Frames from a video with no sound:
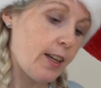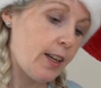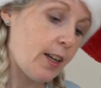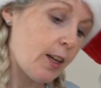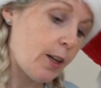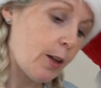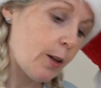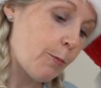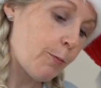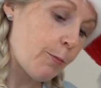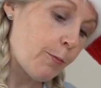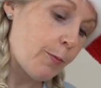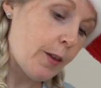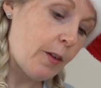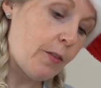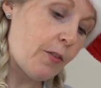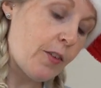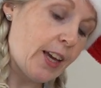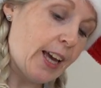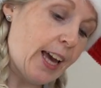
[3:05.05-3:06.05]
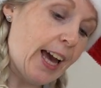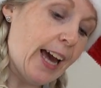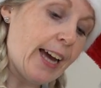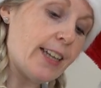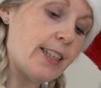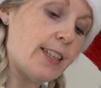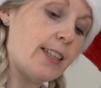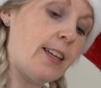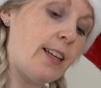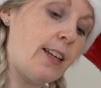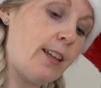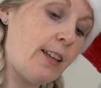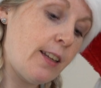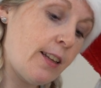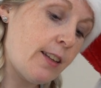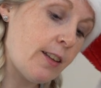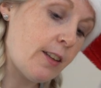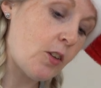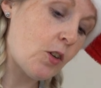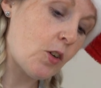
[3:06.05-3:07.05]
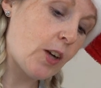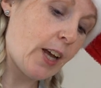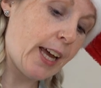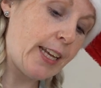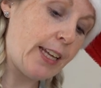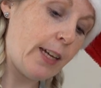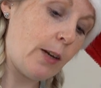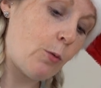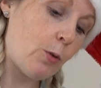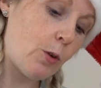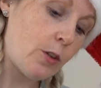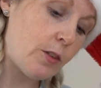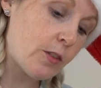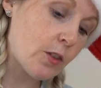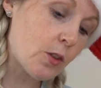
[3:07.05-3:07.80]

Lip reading: if you can, the organic ones,